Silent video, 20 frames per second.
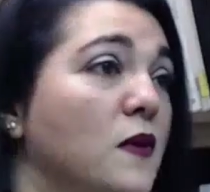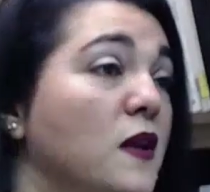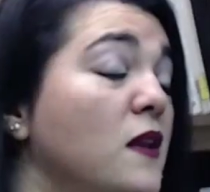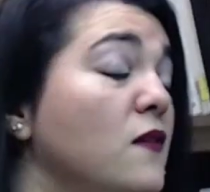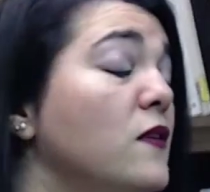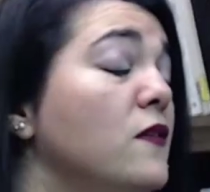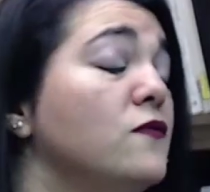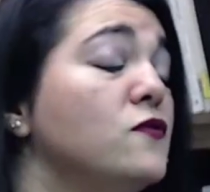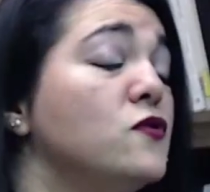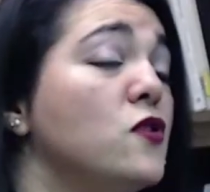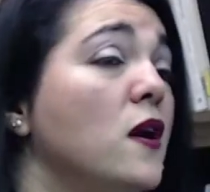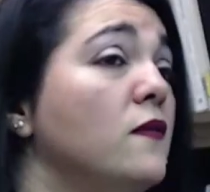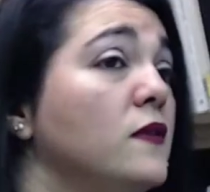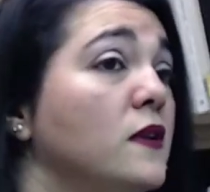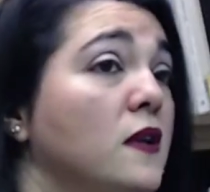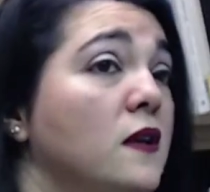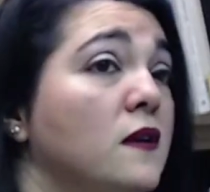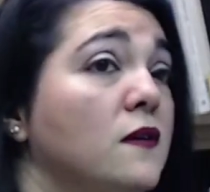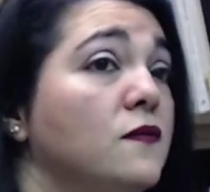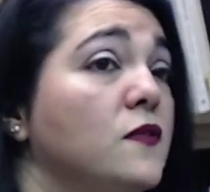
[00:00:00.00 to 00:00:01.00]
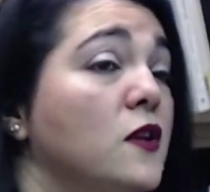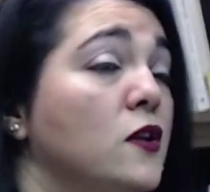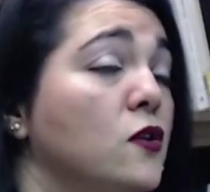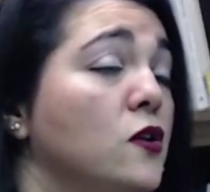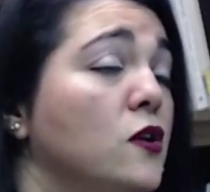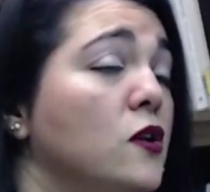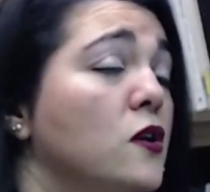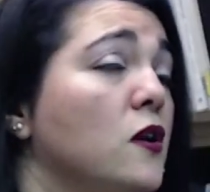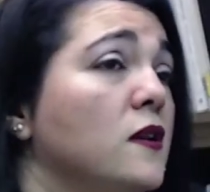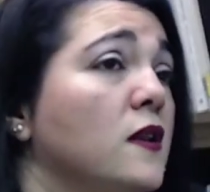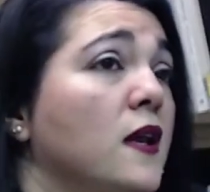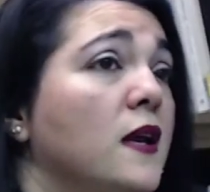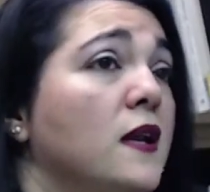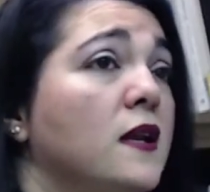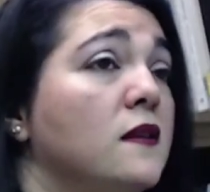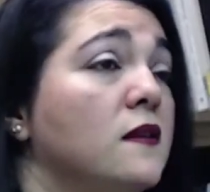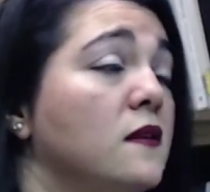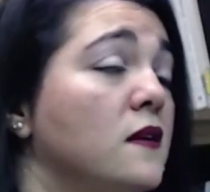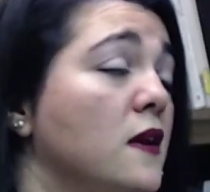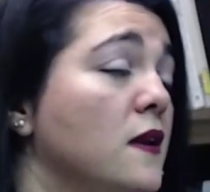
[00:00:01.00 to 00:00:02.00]
even if traveling, if they're looking online,
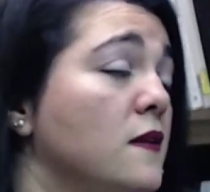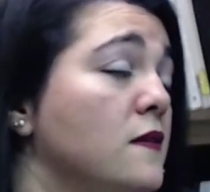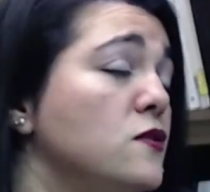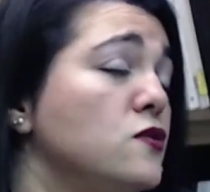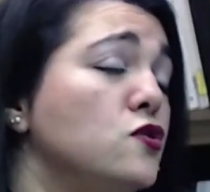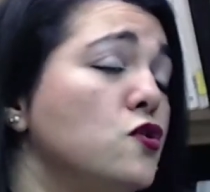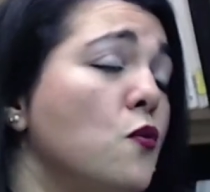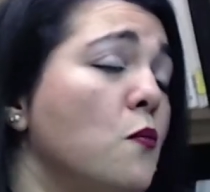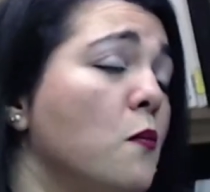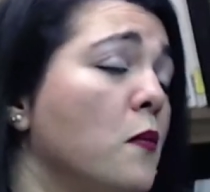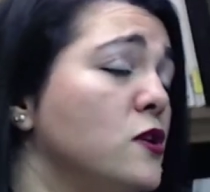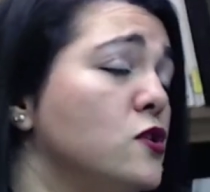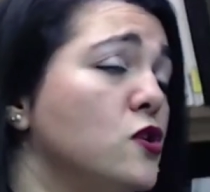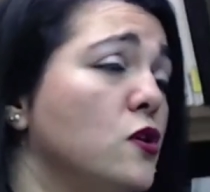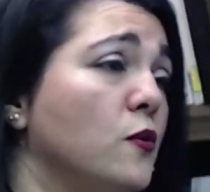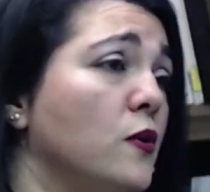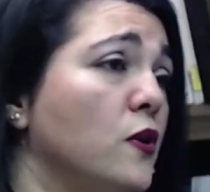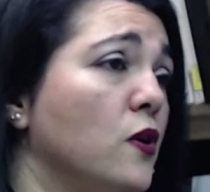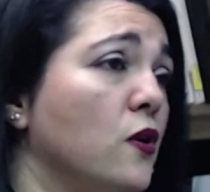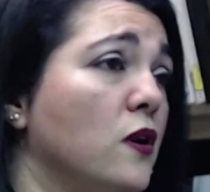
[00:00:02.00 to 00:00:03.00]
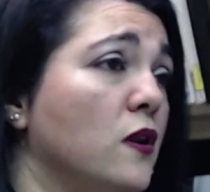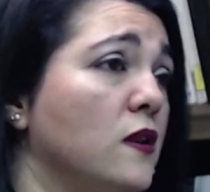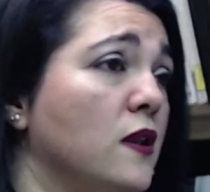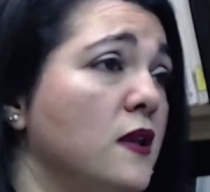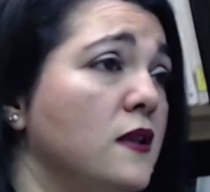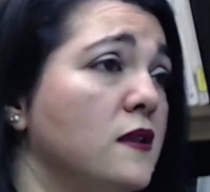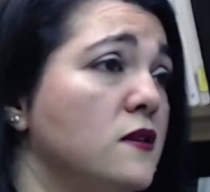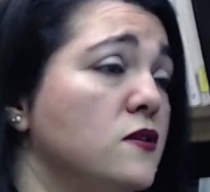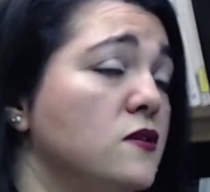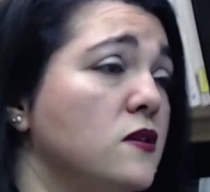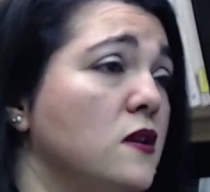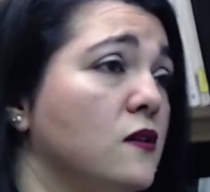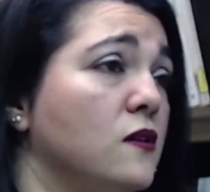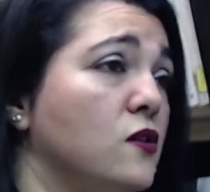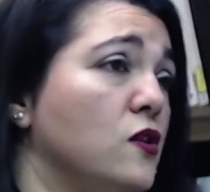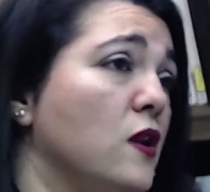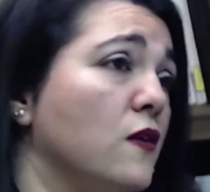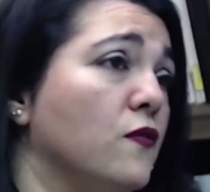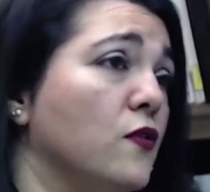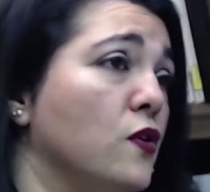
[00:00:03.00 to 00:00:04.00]
and there's so much going on online,
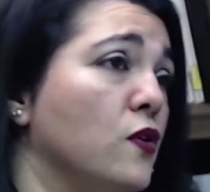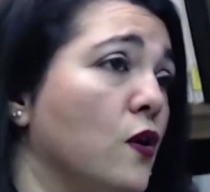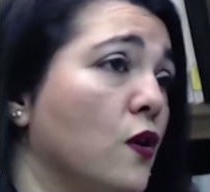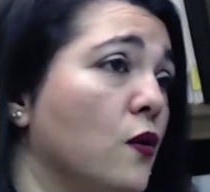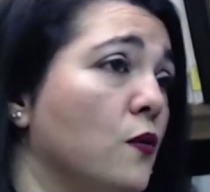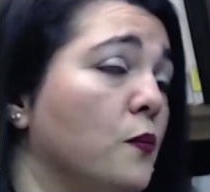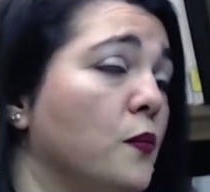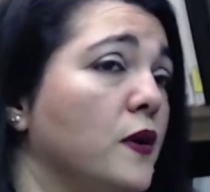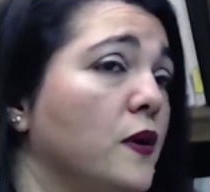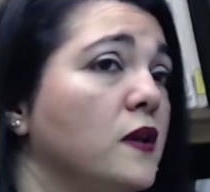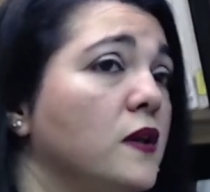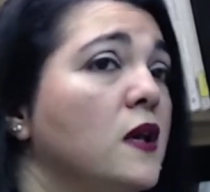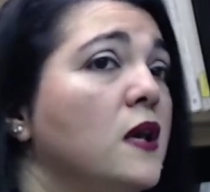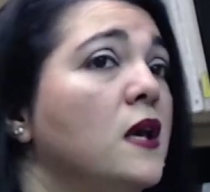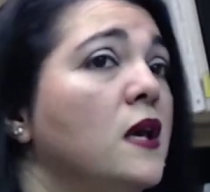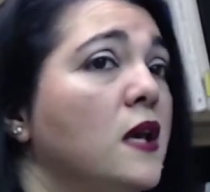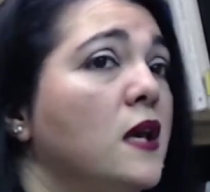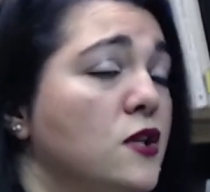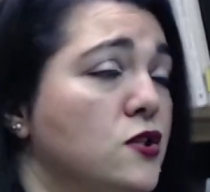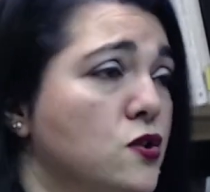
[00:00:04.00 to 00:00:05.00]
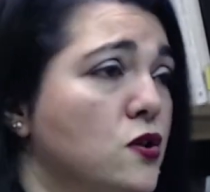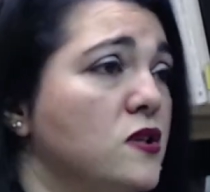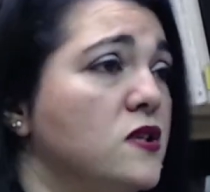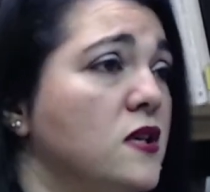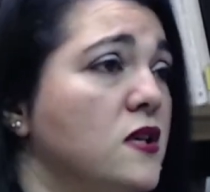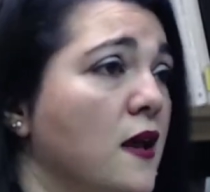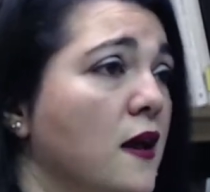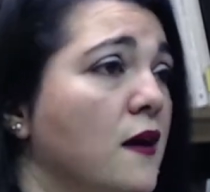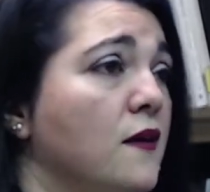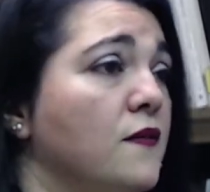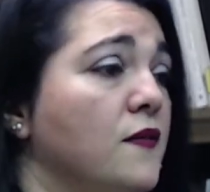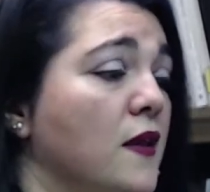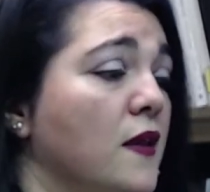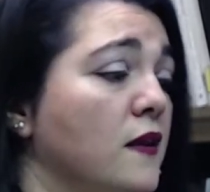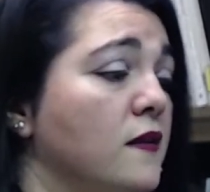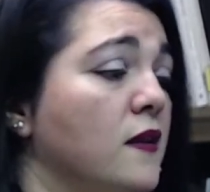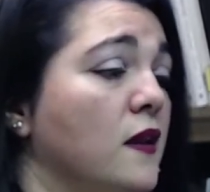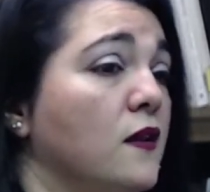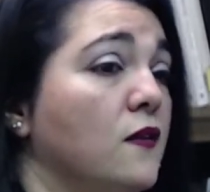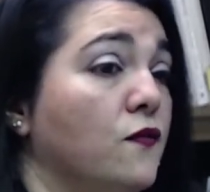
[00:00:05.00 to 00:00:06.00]
you never know, but it's good to have
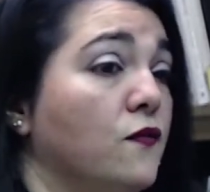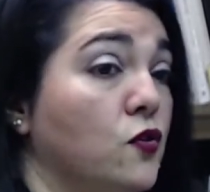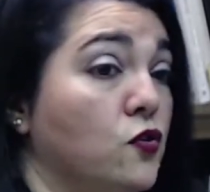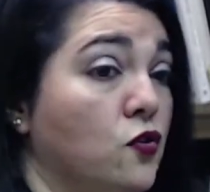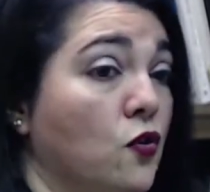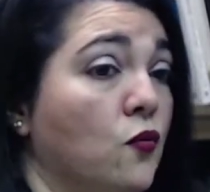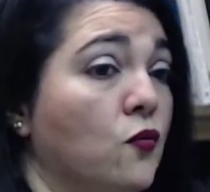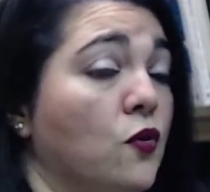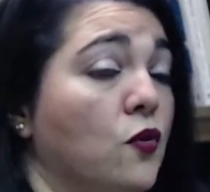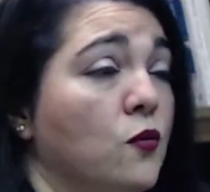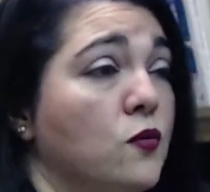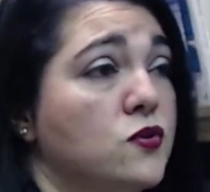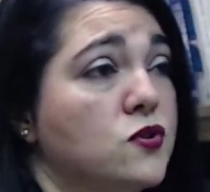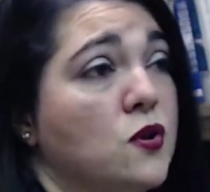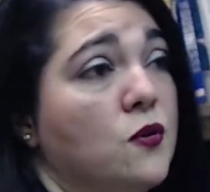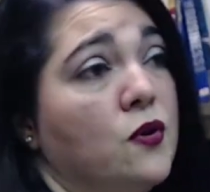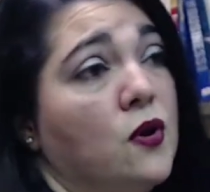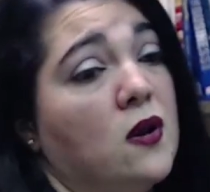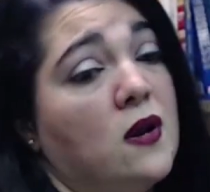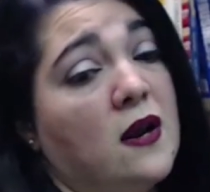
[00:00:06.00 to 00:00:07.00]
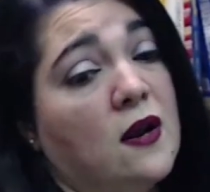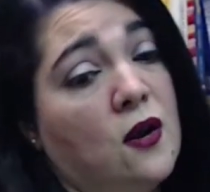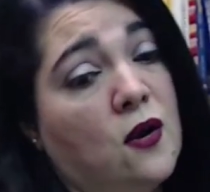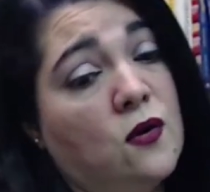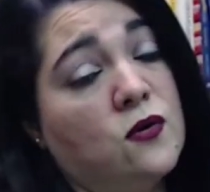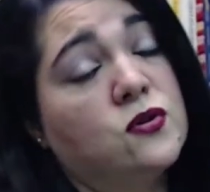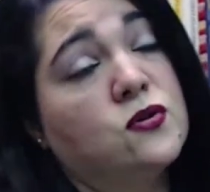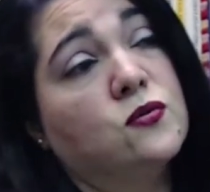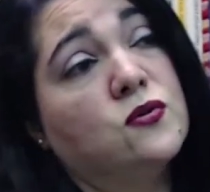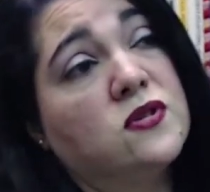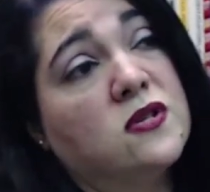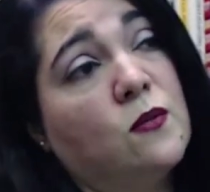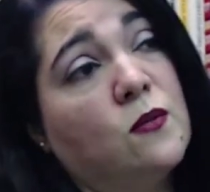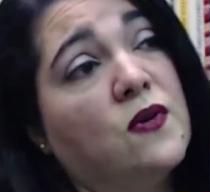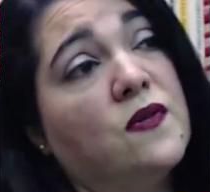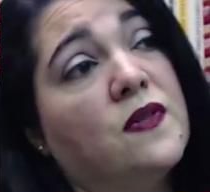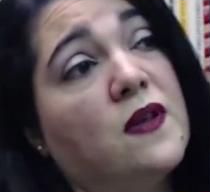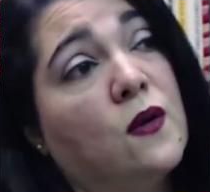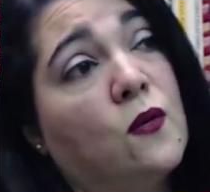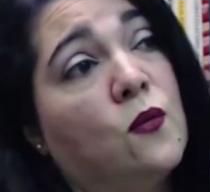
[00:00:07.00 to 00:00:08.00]
that if you don't know what's going on, go to someone that